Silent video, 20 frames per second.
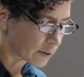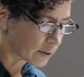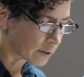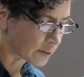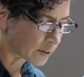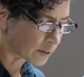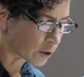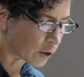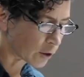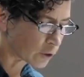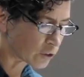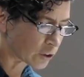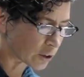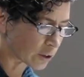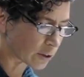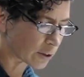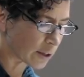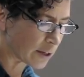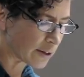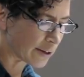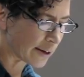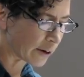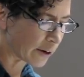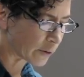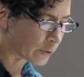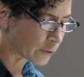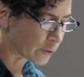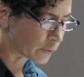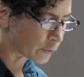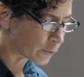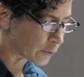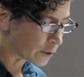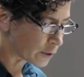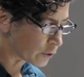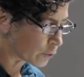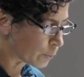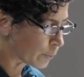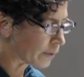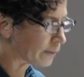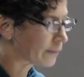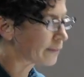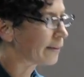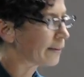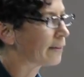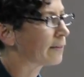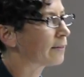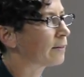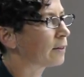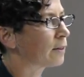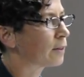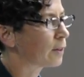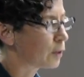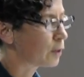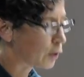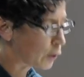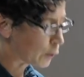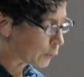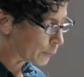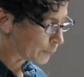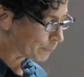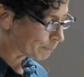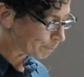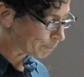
its logic and narrative reach being tested anew.